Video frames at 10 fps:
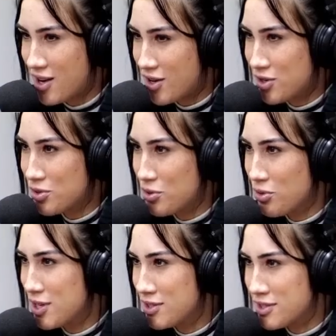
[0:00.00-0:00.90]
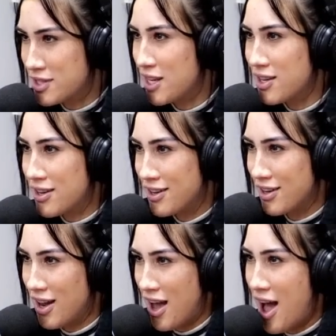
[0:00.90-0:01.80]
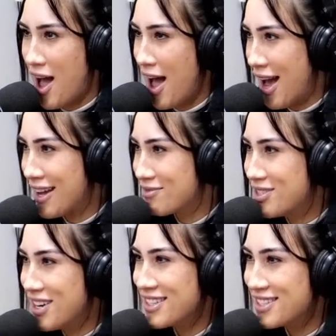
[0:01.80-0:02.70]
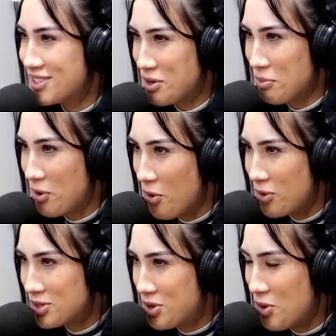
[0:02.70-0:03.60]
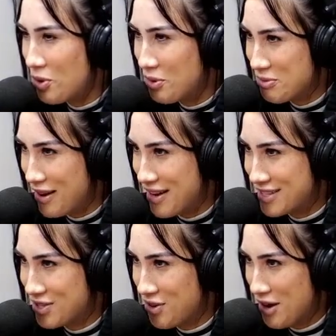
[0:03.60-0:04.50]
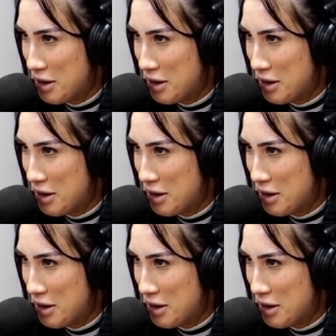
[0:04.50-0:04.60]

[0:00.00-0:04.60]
do reels either. I'm just super old school with my Instagram. It is kind of weird